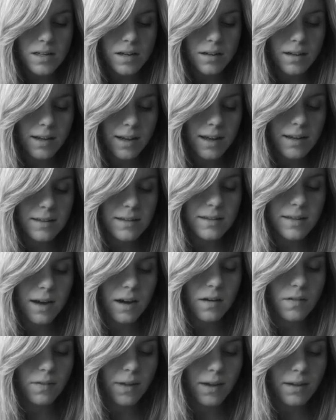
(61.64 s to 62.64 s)
the king's
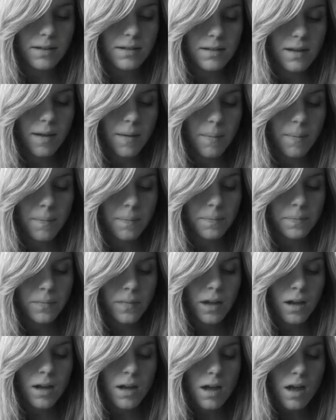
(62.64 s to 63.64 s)
service.
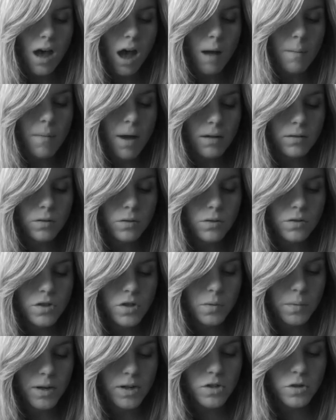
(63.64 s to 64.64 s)
Among those who
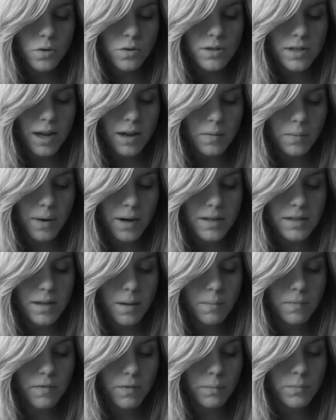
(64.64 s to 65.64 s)
were chosen were
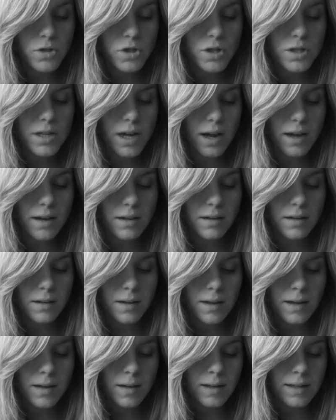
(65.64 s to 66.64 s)
some from Judah:
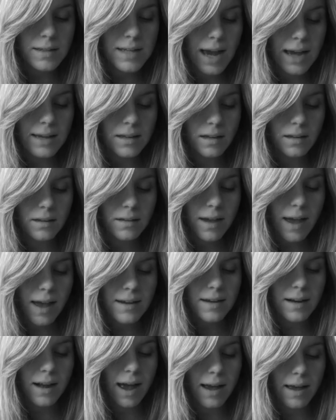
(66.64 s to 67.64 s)
Daniel,
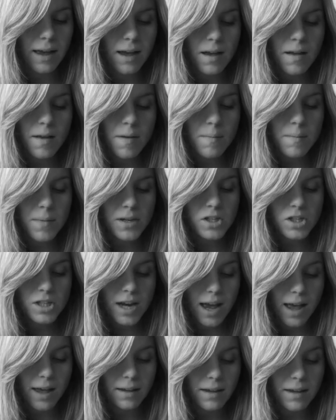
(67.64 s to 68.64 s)
Hananiah,
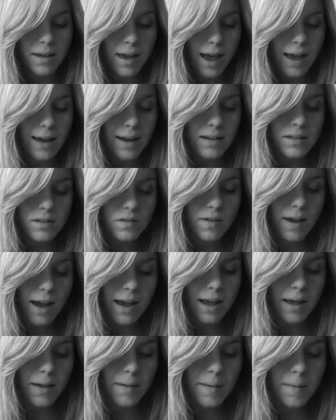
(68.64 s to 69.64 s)
Mishael, and
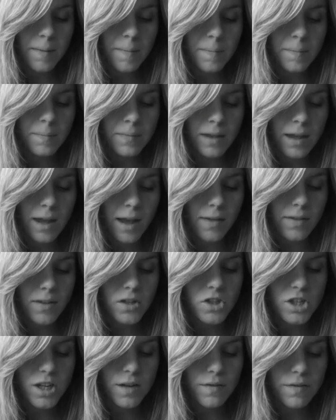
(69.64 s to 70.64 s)
Azariah. The
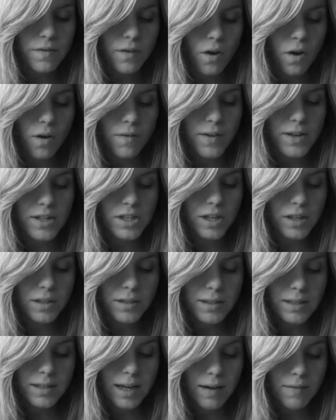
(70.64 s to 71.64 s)
chief official
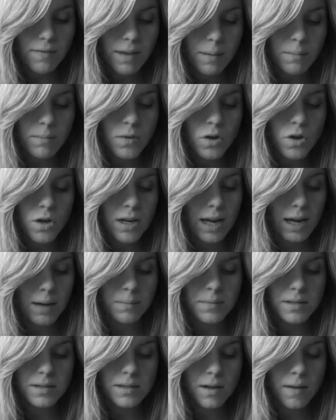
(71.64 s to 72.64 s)
gave them new
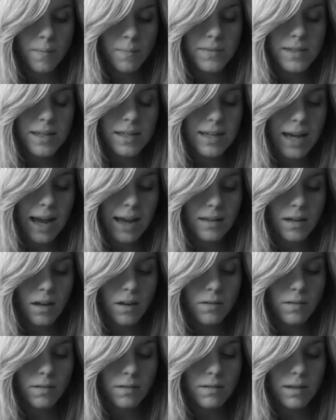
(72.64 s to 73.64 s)
names: to
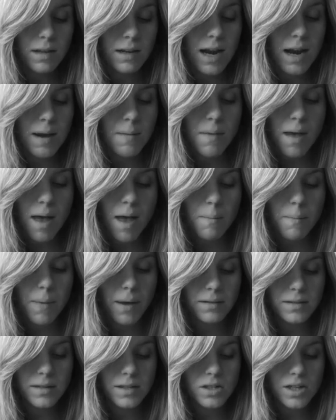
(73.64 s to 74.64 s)
Daniel the name
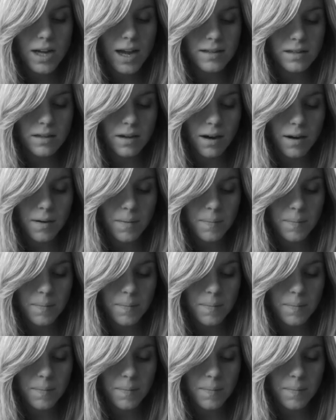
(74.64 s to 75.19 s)
Belteshazzar,